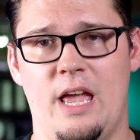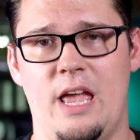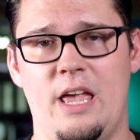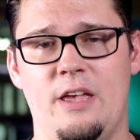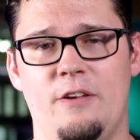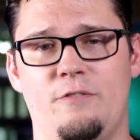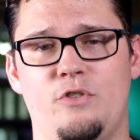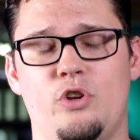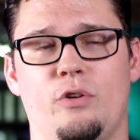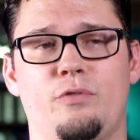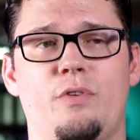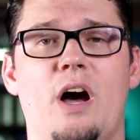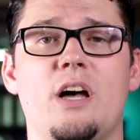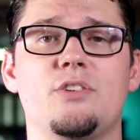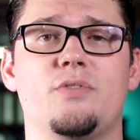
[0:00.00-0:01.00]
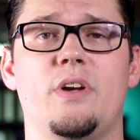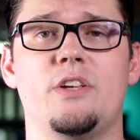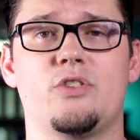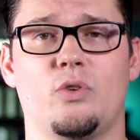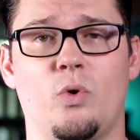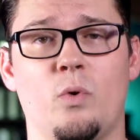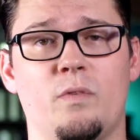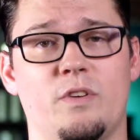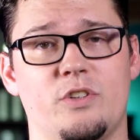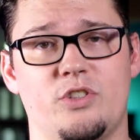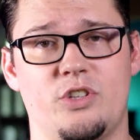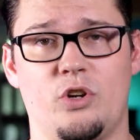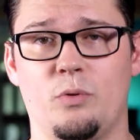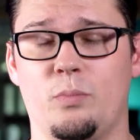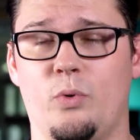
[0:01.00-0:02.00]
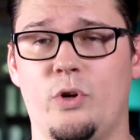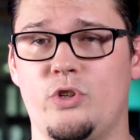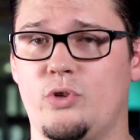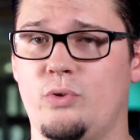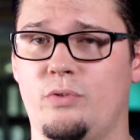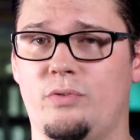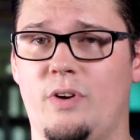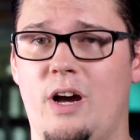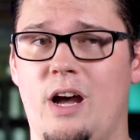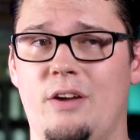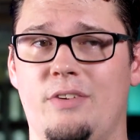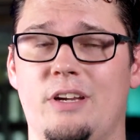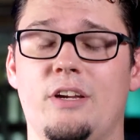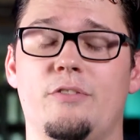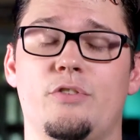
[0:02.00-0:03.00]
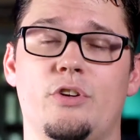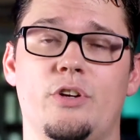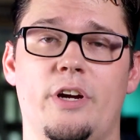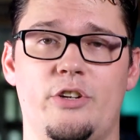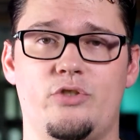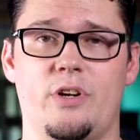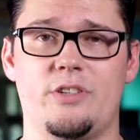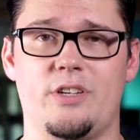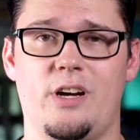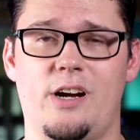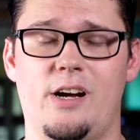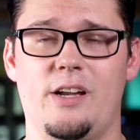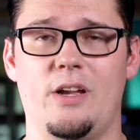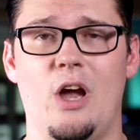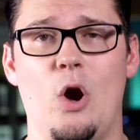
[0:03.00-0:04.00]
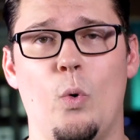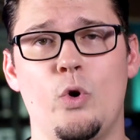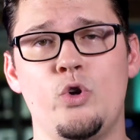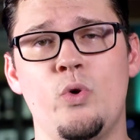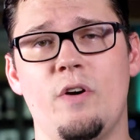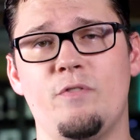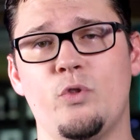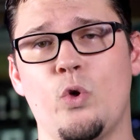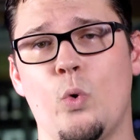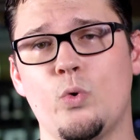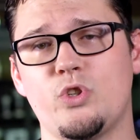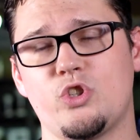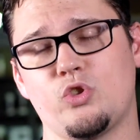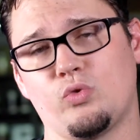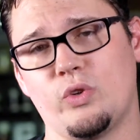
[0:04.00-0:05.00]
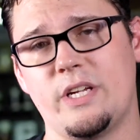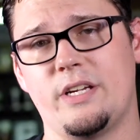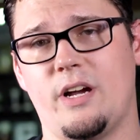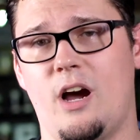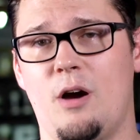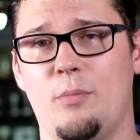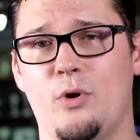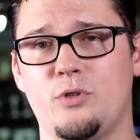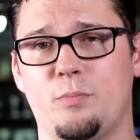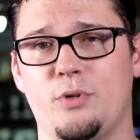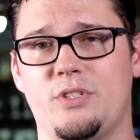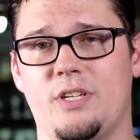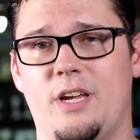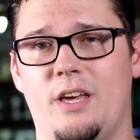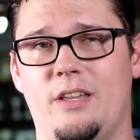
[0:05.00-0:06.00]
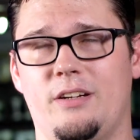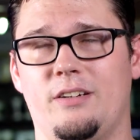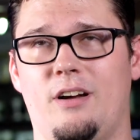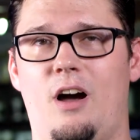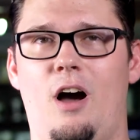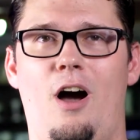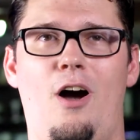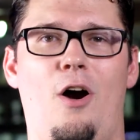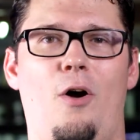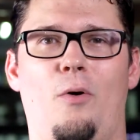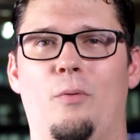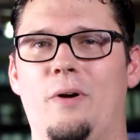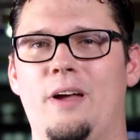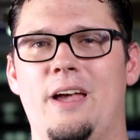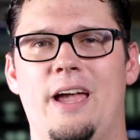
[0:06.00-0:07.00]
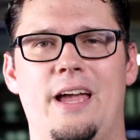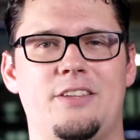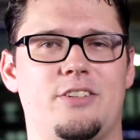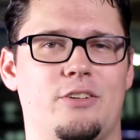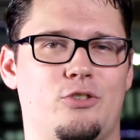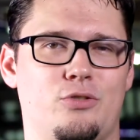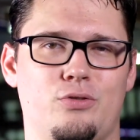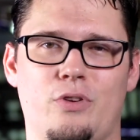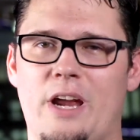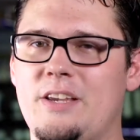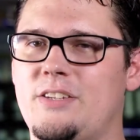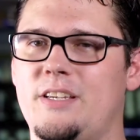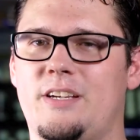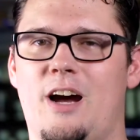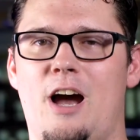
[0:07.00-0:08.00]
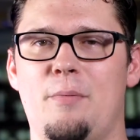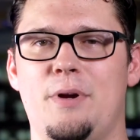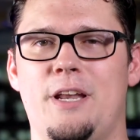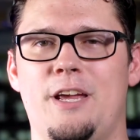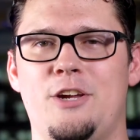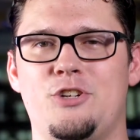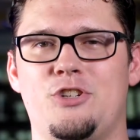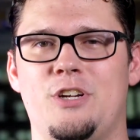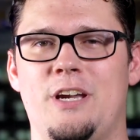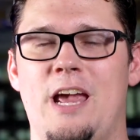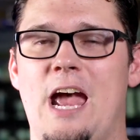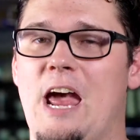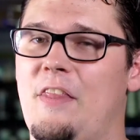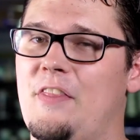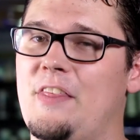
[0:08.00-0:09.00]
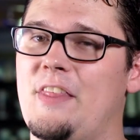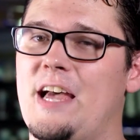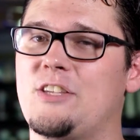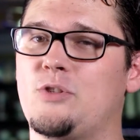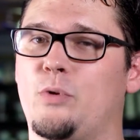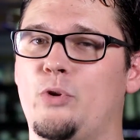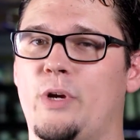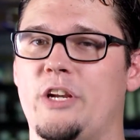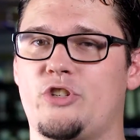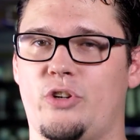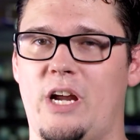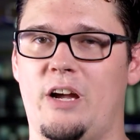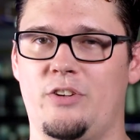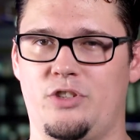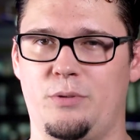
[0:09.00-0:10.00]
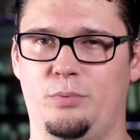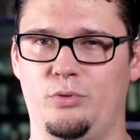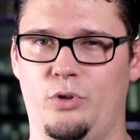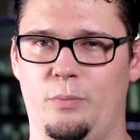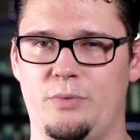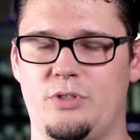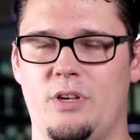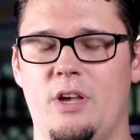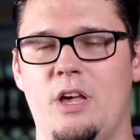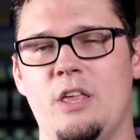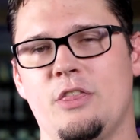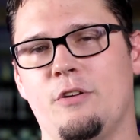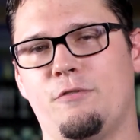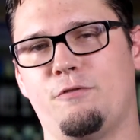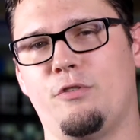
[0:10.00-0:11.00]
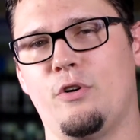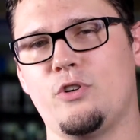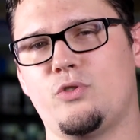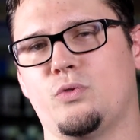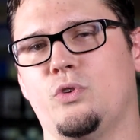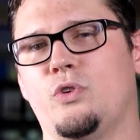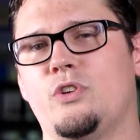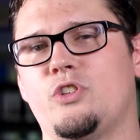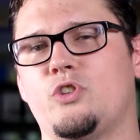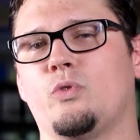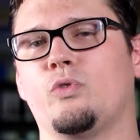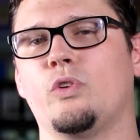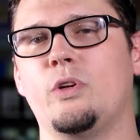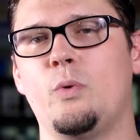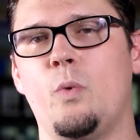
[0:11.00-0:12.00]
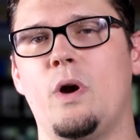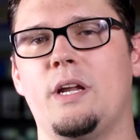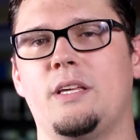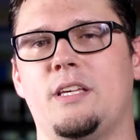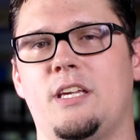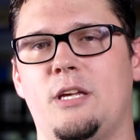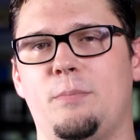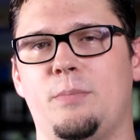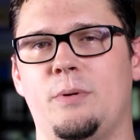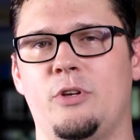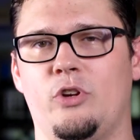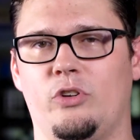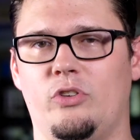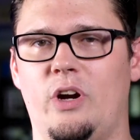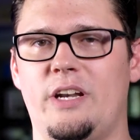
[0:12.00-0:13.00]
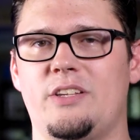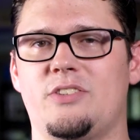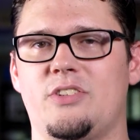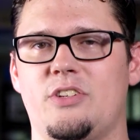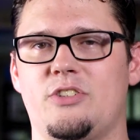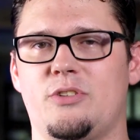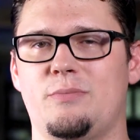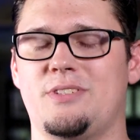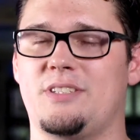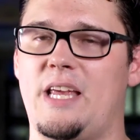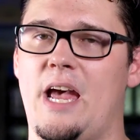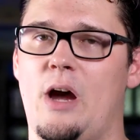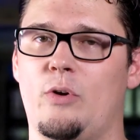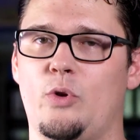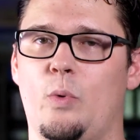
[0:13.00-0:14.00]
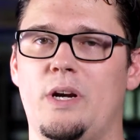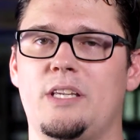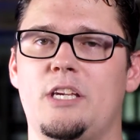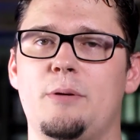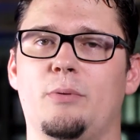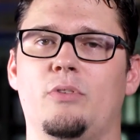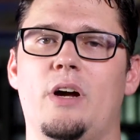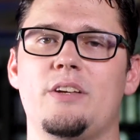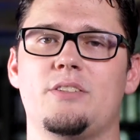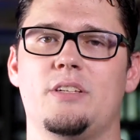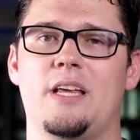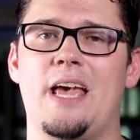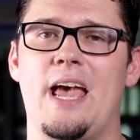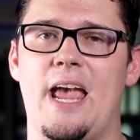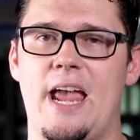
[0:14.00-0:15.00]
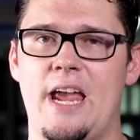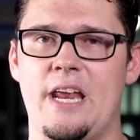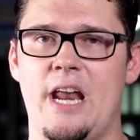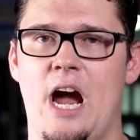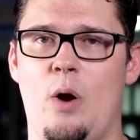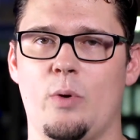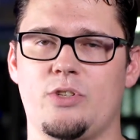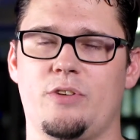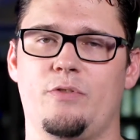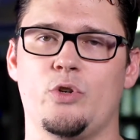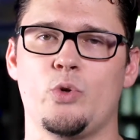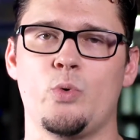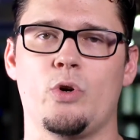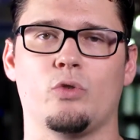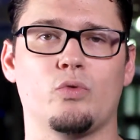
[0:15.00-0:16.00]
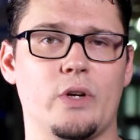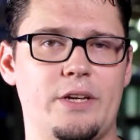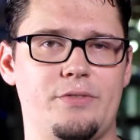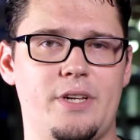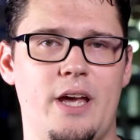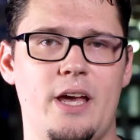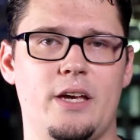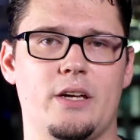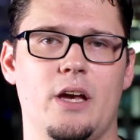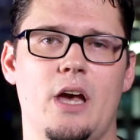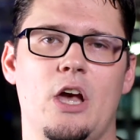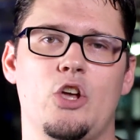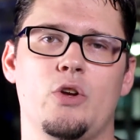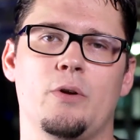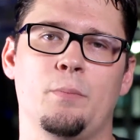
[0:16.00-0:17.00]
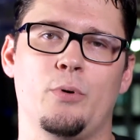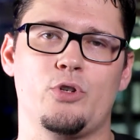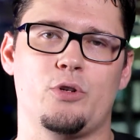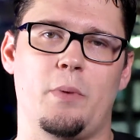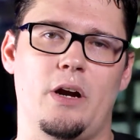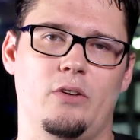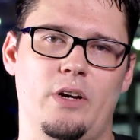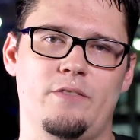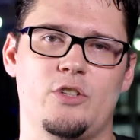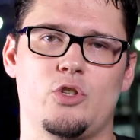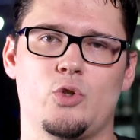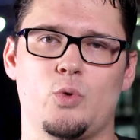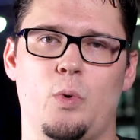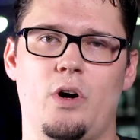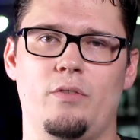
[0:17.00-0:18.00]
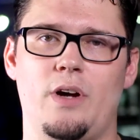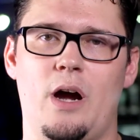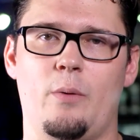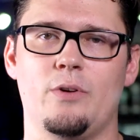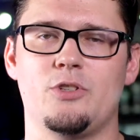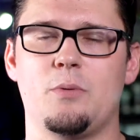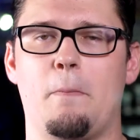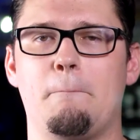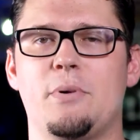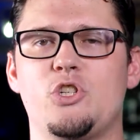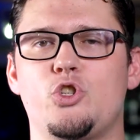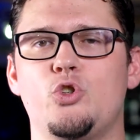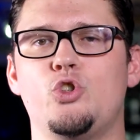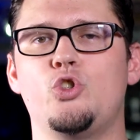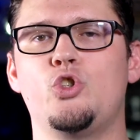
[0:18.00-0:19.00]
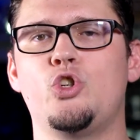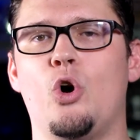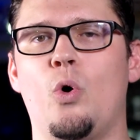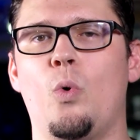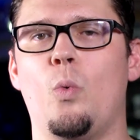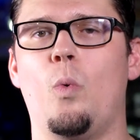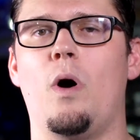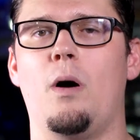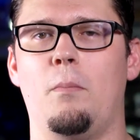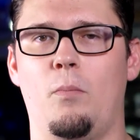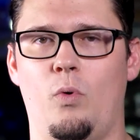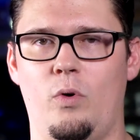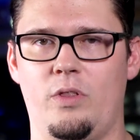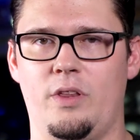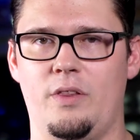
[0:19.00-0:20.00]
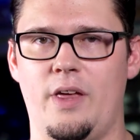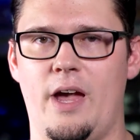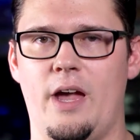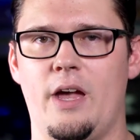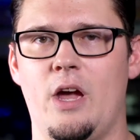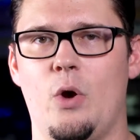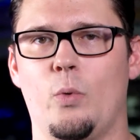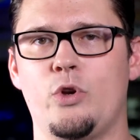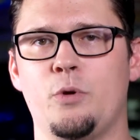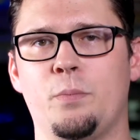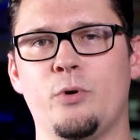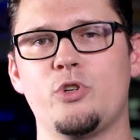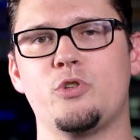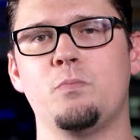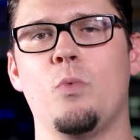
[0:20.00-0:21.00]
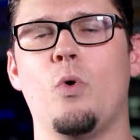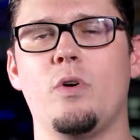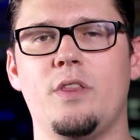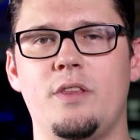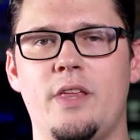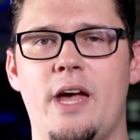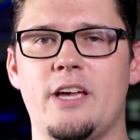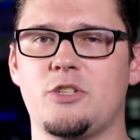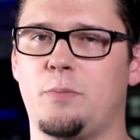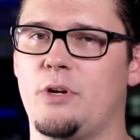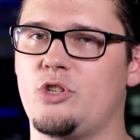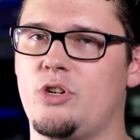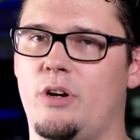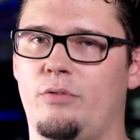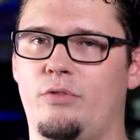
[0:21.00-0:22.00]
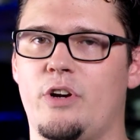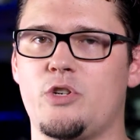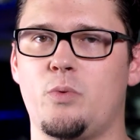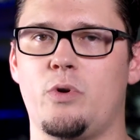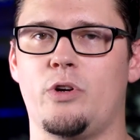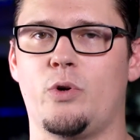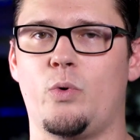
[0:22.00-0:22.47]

if your phosphates are over 0.25, and if your nitrates are high. When you have those three combos put together, it's a crazy combination, and then that's where you get your algae blooms. The first rule is you really want to keep your lighting systems down. You want to keep it less than 8 hours. If you're doing a reef tank, you can push about 11 to 12 hours, but you don't want more than that. When you push more than that, especially on a freshwater